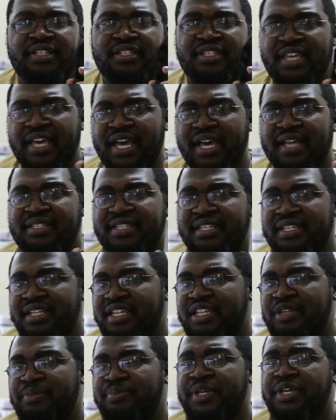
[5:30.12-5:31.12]
yeah,
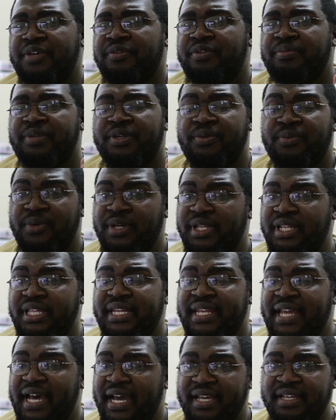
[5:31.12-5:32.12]
1080p would be
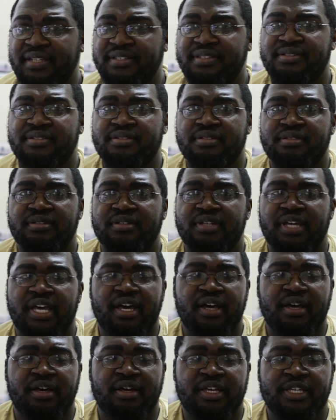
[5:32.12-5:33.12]
really nice,
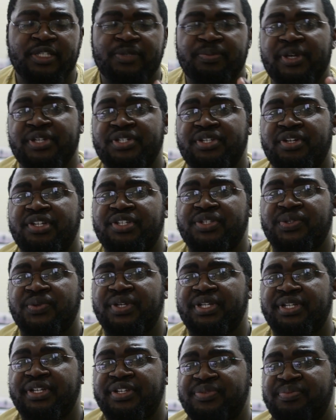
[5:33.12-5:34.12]
especially on a
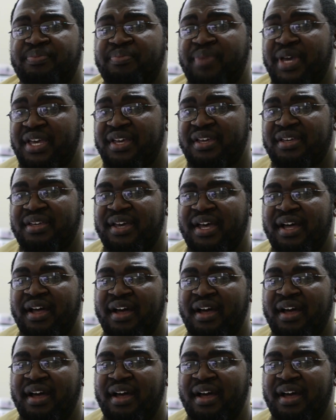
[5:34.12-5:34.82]
screen this big.